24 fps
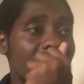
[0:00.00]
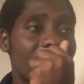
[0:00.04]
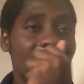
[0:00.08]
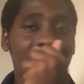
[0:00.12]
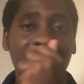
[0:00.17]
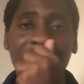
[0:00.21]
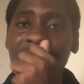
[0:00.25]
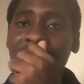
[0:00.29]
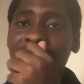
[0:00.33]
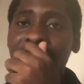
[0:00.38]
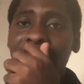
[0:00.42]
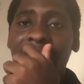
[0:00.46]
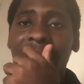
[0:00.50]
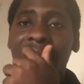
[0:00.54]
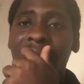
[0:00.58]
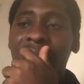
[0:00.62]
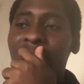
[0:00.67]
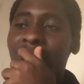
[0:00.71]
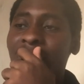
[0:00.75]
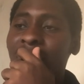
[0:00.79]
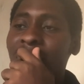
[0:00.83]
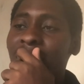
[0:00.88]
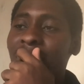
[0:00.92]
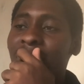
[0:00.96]
Charlie.
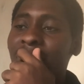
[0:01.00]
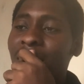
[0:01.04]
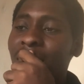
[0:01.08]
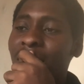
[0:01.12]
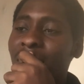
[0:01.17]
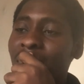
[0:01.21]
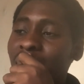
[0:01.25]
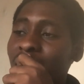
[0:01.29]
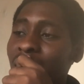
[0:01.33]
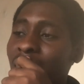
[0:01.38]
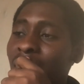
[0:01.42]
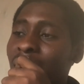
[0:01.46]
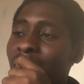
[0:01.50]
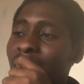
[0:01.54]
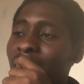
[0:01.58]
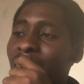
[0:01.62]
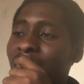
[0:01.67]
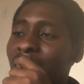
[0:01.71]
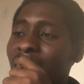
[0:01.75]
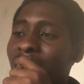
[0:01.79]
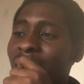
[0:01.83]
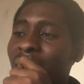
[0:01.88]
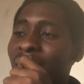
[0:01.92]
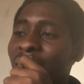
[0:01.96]
Hey,
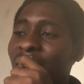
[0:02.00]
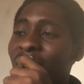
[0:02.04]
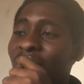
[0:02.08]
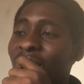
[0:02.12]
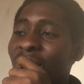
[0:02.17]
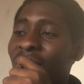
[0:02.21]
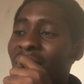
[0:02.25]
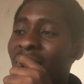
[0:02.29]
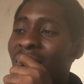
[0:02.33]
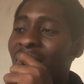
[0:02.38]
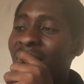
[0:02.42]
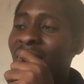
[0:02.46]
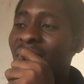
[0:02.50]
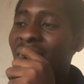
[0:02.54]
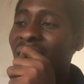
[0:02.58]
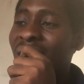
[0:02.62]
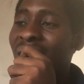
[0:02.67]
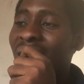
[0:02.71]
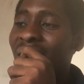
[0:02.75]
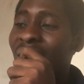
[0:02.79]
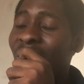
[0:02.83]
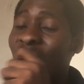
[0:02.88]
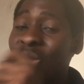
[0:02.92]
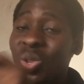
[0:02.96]

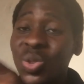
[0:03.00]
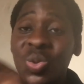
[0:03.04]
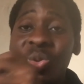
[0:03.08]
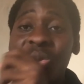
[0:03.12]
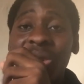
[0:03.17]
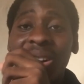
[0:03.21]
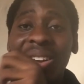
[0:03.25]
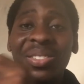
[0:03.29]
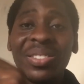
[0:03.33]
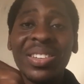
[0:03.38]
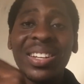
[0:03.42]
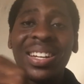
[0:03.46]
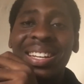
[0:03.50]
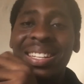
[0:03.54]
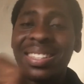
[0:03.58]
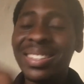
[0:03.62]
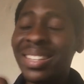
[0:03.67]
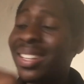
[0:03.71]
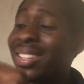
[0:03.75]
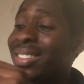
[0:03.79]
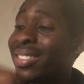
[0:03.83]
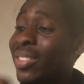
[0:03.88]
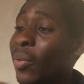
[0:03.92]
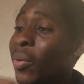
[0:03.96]

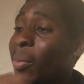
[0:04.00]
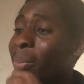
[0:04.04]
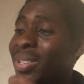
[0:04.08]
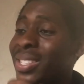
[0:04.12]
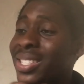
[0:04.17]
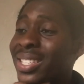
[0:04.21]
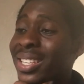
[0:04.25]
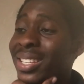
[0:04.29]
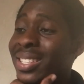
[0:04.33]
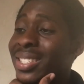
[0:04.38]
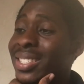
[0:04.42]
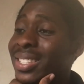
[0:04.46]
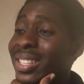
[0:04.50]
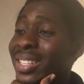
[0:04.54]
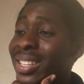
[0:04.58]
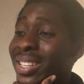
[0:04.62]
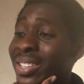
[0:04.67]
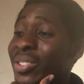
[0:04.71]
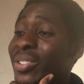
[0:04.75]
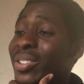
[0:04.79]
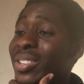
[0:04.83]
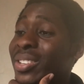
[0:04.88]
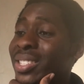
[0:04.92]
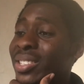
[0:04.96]
233%
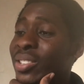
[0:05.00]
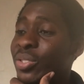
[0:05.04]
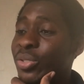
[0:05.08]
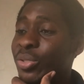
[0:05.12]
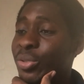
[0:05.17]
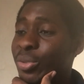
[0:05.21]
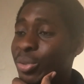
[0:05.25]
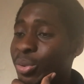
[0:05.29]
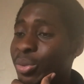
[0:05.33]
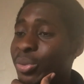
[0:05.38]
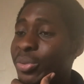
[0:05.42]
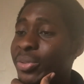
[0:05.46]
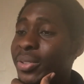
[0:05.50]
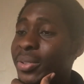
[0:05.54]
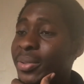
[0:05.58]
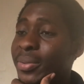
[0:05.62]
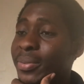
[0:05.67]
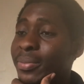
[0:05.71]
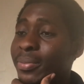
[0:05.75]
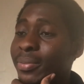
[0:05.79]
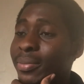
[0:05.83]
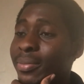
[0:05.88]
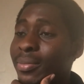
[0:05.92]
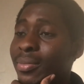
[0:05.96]
increase in growth.
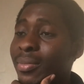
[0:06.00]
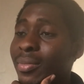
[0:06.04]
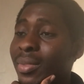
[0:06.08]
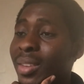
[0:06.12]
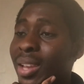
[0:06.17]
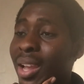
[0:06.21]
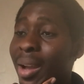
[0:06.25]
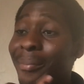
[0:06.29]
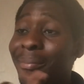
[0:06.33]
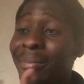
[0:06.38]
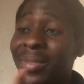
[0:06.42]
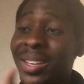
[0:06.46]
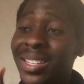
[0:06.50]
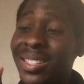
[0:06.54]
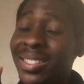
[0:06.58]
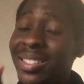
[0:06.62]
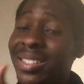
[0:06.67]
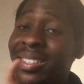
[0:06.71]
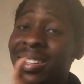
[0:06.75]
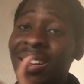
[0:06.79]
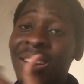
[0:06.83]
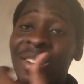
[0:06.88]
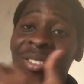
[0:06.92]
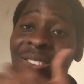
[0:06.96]
Amazing.
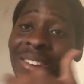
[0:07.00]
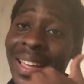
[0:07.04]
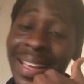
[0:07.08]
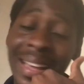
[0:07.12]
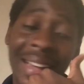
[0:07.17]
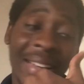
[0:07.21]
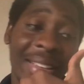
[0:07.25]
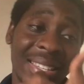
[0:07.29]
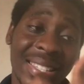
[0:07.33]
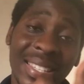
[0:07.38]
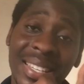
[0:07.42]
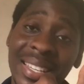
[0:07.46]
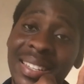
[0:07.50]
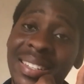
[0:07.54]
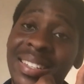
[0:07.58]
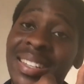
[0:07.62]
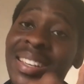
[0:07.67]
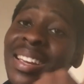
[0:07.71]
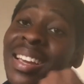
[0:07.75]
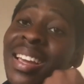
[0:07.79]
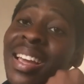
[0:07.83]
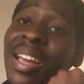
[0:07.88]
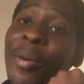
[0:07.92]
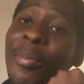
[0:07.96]
Now, like I said,
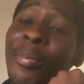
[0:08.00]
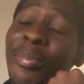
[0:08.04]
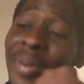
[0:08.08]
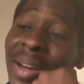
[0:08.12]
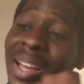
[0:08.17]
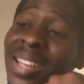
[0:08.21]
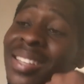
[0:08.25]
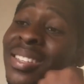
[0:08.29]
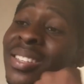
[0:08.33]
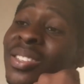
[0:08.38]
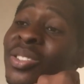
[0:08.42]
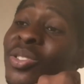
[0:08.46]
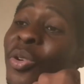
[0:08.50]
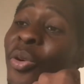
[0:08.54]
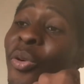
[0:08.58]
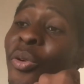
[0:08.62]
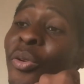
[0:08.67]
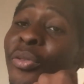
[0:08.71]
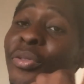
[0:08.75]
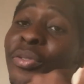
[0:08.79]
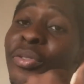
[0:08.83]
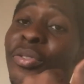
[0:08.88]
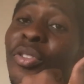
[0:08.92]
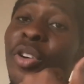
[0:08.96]
prices of
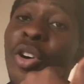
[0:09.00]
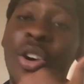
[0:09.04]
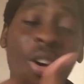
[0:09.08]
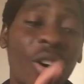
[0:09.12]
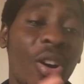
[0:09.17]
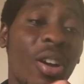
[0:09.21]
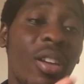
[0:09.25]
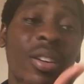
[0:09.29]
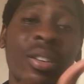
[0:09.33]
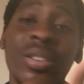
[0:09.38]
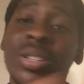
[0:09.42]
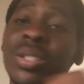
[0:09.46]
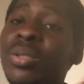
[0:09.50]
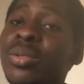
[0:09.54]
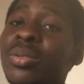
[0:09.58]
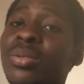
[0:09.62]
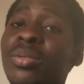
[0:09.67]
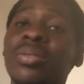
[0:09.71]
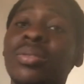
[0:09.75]
oil